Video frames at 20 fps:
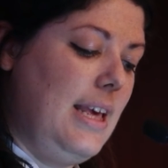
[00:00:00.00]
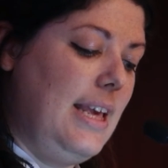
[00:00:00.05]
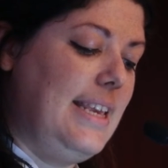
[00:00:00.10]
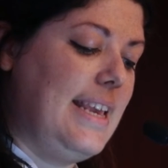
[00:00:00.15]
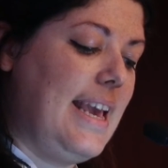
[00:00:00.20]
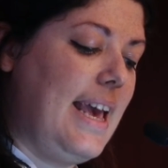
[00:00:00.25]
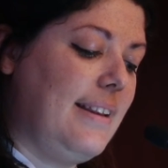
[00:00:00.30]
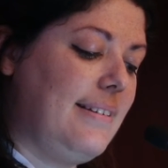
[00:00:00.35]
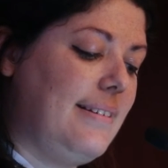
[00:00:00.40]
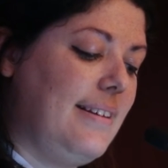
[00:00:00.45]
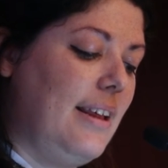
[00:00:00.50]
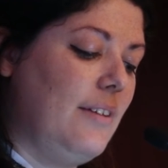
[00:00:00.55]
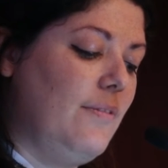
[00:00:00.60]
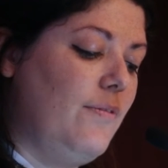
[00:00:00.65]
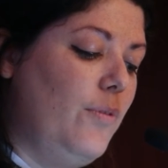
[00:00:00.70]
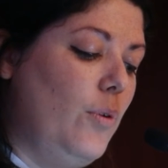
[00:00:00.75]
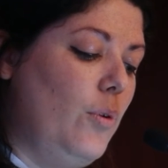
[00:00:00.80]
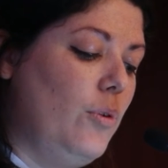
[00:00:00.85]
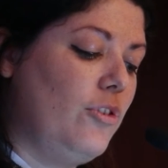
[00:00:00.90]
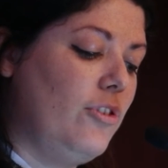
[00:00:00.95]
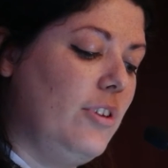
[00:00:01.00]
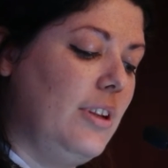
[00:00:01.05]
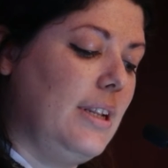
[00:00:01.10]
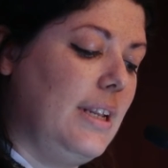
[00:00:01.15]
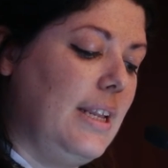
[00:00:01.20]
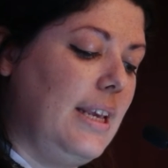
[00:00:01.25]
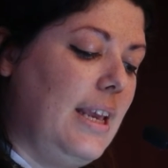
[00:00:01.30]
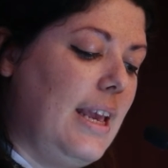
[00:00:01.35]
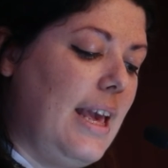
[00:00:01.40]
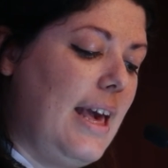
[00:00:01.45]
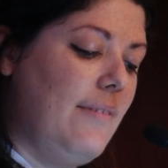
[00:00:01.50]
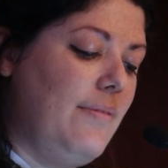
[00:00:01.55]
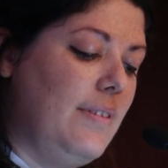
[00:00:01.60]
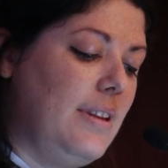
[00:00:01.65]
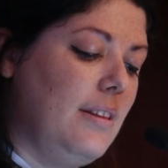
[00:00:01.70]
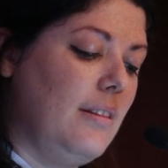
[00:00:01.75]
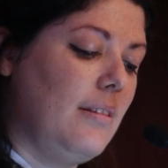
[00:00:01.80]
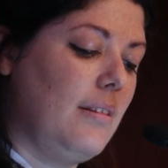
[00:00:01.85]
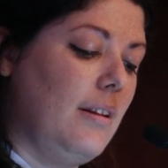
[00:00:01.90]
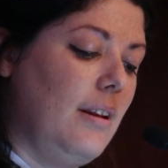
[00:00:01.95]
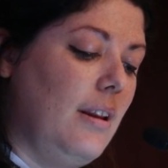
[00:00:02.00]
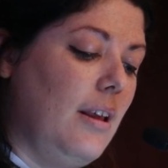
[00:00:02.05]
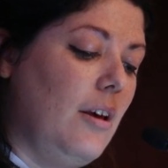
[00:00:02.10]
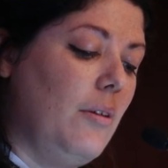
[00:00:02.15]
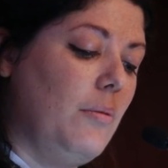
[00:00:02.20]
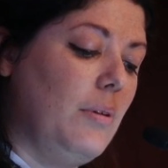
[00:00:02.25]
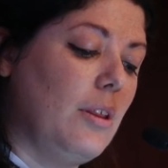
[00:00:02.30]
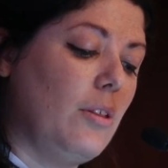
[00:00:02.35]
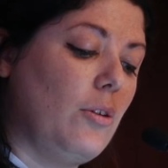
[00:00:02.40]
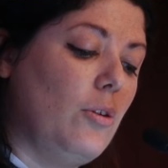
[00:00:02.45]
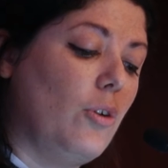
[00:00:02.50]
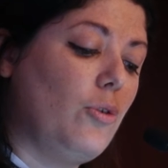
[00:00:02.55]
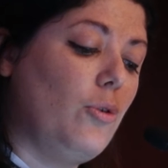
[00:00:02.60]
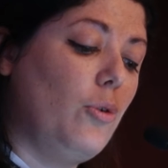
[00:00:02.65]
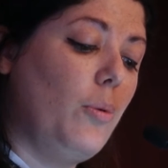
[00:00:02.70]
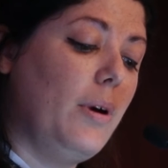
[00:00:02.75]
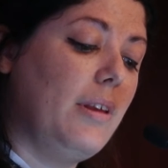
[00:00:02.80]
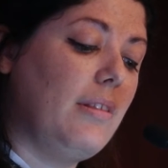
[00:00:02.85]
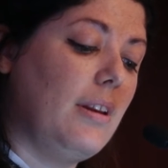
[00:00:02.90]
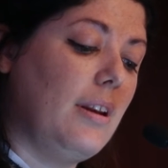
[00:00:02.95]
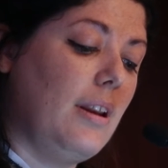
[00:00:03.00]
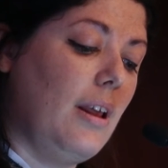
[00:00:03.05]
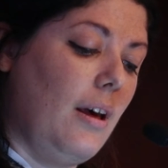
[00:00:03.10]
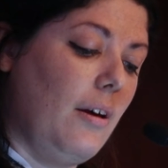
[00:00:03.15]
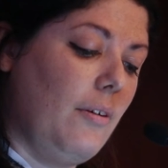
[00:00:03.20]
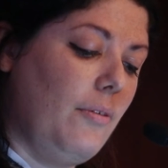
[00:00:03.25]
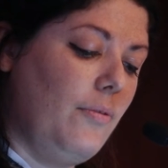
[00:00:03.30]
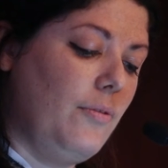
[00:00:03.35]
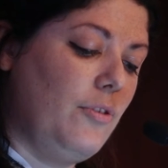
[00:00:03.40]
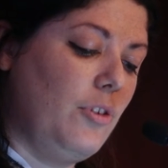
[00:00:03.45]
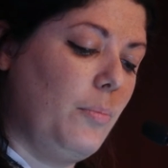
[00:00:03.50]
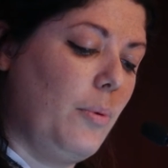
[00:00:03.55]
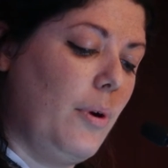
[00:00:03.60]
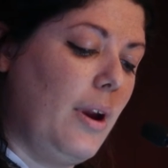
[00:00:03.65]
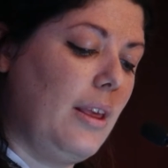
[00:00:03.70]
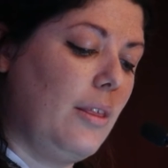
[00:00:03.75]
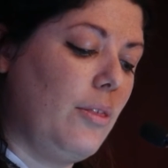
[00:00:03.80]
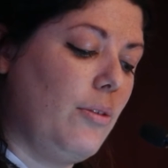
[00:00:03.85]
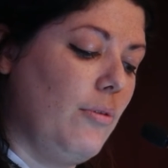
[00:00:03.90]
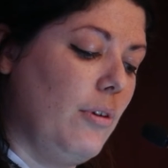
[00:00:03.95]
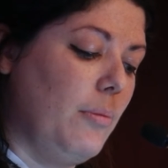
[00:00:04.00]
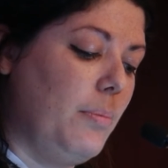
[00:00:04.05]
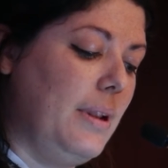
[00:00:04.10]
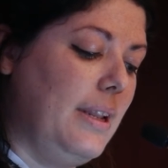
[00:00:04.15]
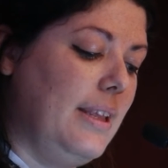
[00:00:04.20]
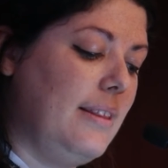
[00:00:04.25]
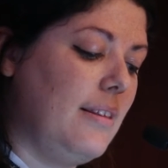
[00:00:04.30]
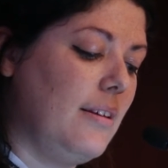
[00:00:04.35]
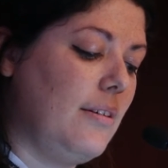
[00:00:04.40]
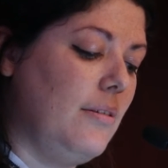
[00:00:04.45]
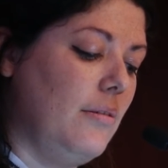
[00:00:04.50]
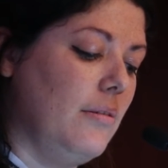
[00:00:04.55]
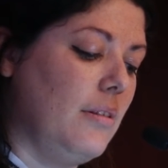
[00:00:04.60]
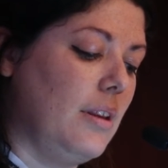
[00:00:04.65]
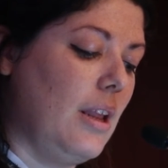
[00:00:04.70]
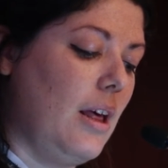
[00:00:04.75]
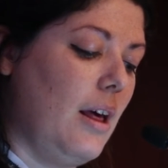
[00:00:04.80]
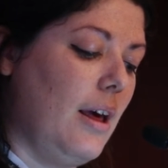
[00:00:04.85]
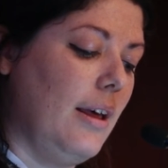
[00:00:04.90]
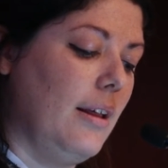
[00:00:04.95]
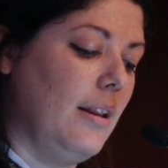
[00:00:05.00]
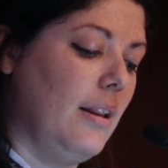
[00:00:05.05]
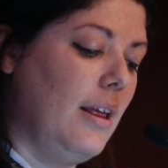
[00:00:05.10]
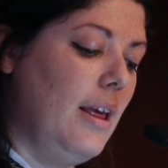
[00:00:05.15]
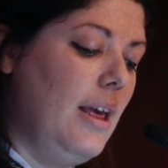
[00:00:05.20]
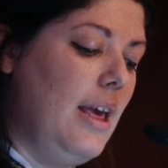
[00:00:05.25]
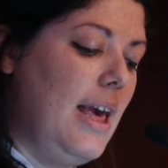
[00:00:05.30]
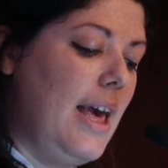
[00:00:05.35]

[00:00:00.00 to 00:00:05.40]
Yet, unfortunately, evidence alone is not always enough to break through political denial